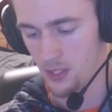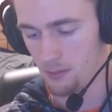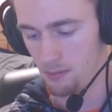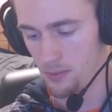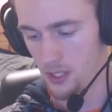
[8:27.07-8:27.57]

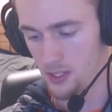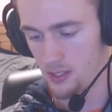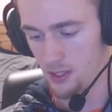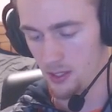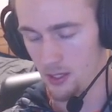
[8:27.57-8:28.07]
But
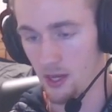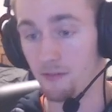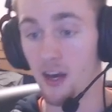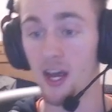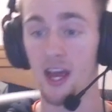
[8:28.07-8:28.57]
if
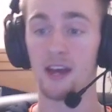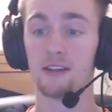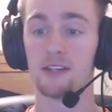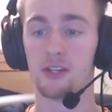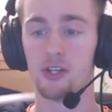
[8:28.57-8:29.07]
I had
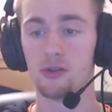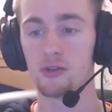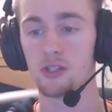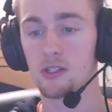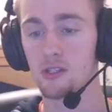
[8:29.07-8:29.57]
to
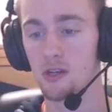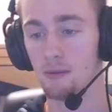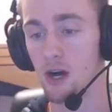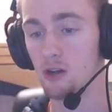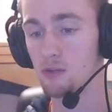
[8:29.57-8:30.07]
choose a
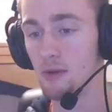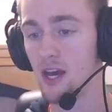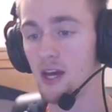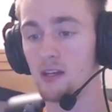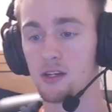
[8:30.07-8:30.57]
mouse
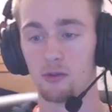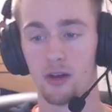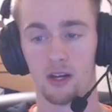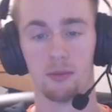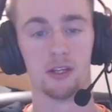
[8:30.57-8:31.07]
pad to
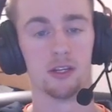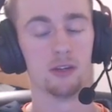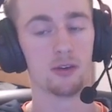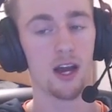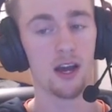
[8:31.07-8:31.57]
recommend to
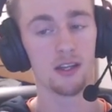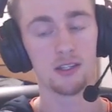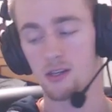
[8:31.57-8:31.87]
you guys,